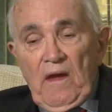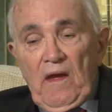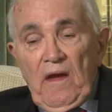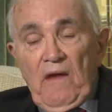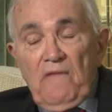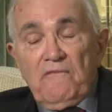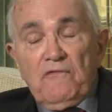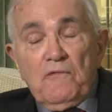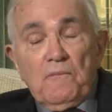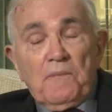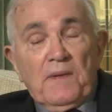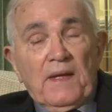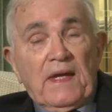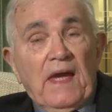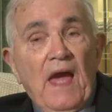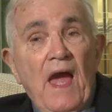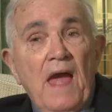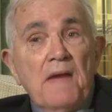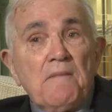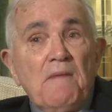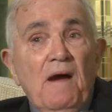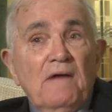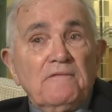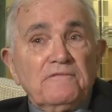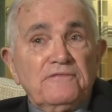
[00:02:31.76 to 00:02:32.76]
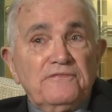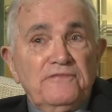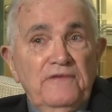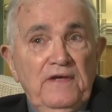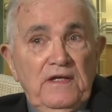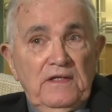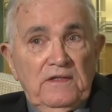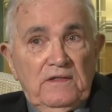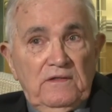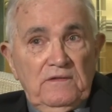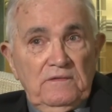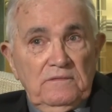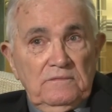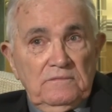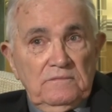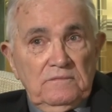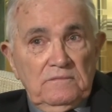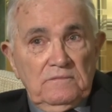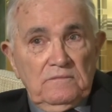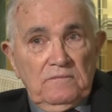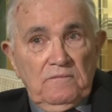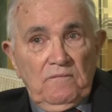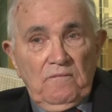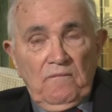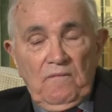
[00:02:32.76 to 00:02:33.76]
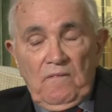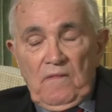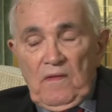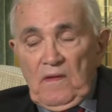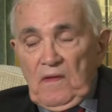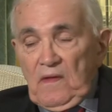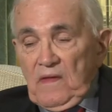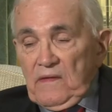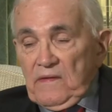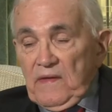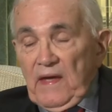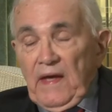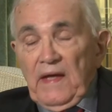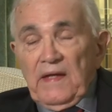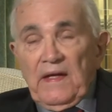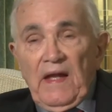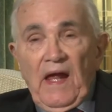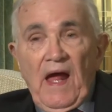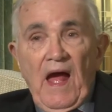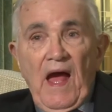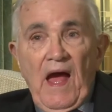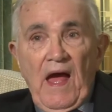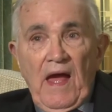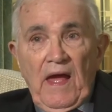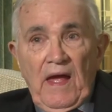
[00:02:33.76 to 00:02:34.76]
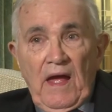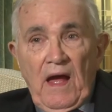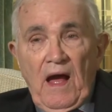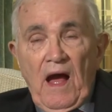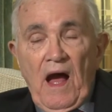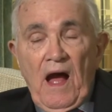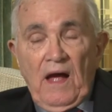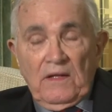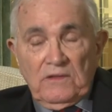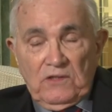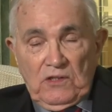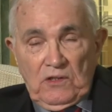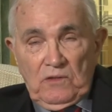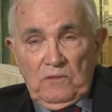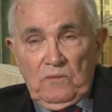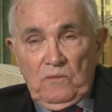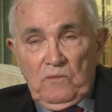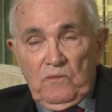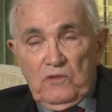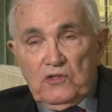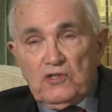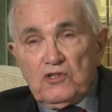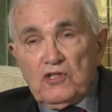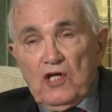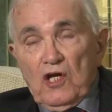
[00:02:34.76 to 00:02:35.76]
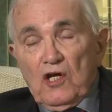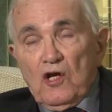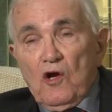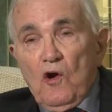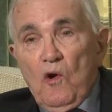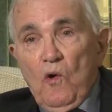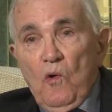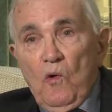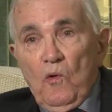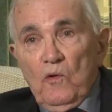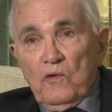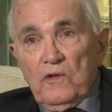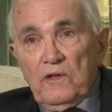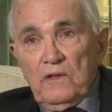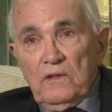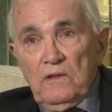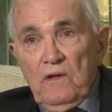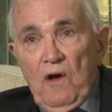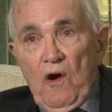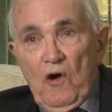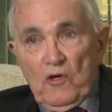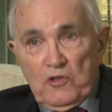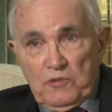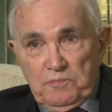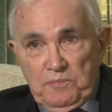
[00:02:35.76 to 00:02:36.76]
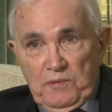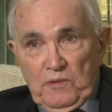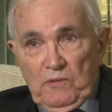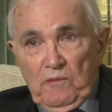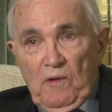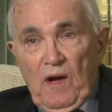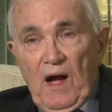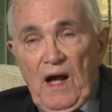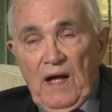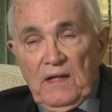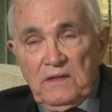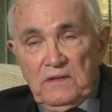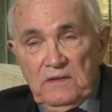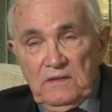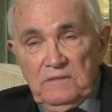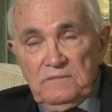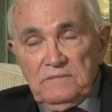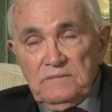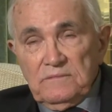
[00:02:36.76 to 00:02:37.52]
If you became unfit, they had a hut which they called hospital hut.